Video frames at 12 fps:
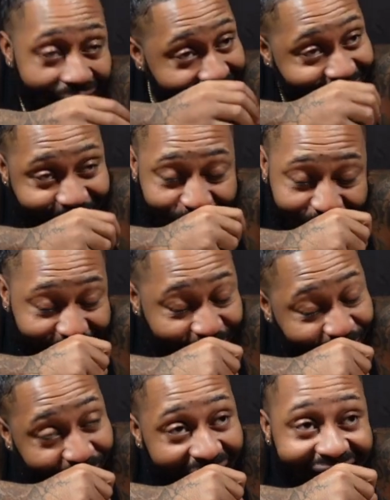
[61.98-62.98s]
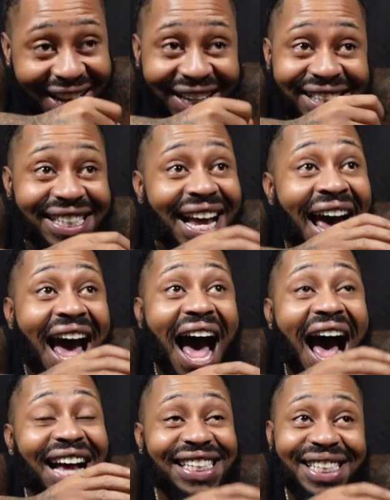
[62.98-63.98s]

honest with you, right? Because I